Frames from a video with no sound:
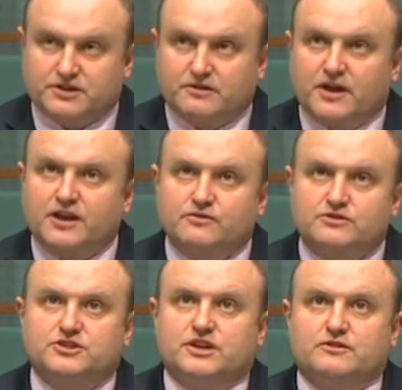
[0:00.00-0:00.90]
They could
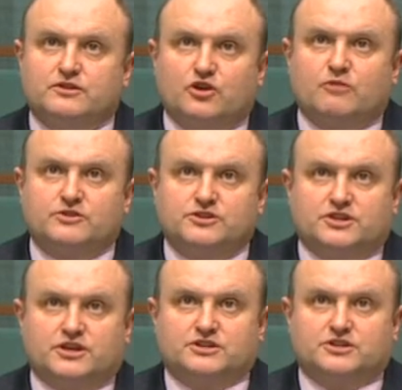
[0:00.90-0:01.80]
see the common
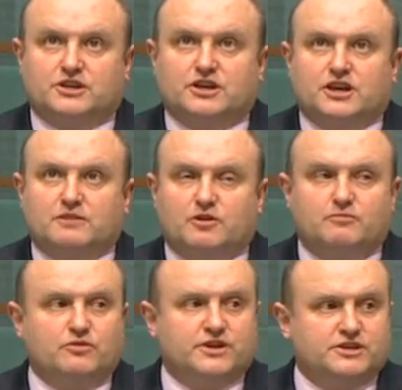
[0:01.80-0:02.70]
sense by
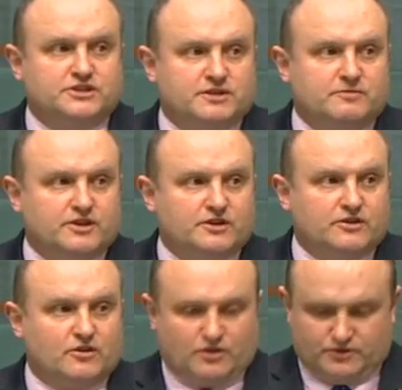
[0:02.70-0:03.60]
putting
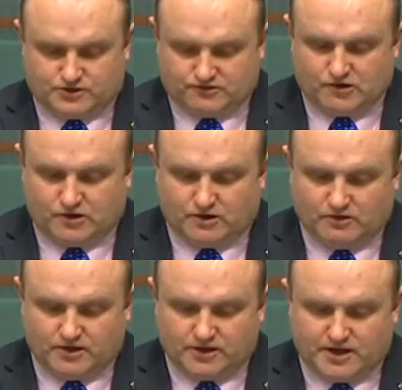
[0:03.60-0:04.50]
Jimmy on the
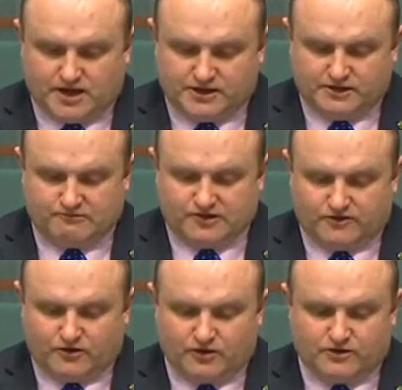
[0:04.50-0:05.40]
trial, and in
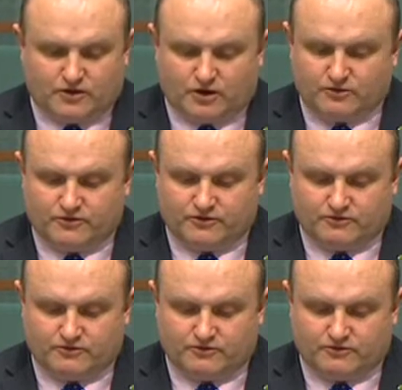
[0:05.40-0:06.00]
return I would